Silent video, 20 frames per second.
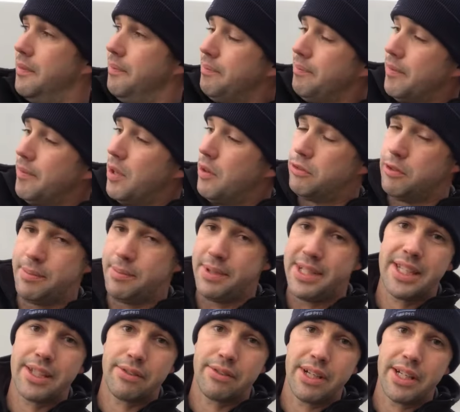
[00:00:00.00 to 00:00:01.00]
it from
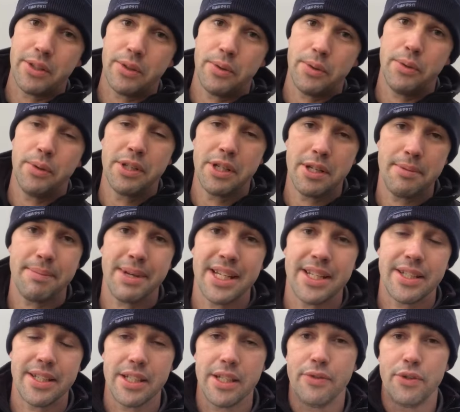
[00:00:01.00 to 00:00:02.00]
the other angle, you may
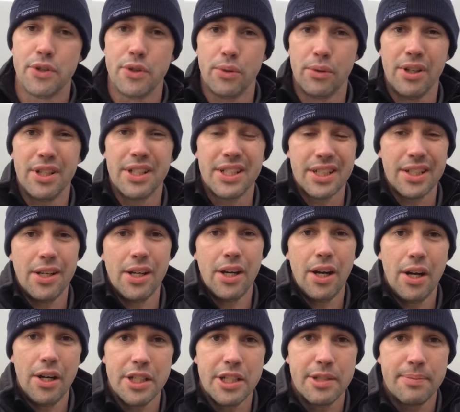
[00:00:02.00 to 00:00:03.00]
see you've still got a slight
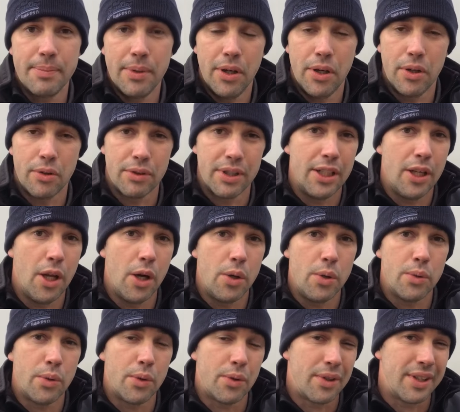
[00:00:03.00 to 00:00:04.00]
high spot or a
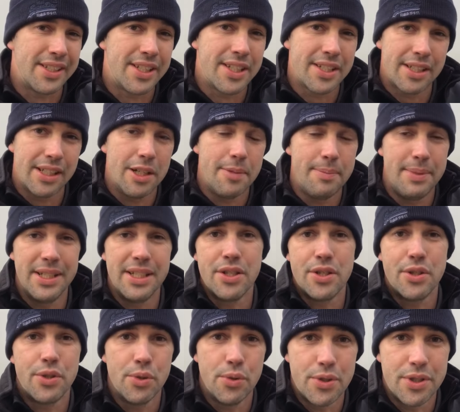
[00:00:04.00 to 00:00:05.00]
low or just a little bit of
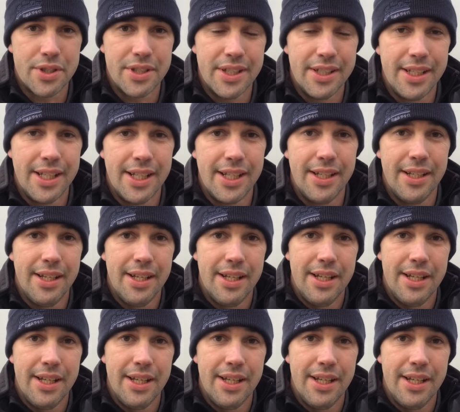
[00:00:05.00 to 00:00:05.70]
distortion in there.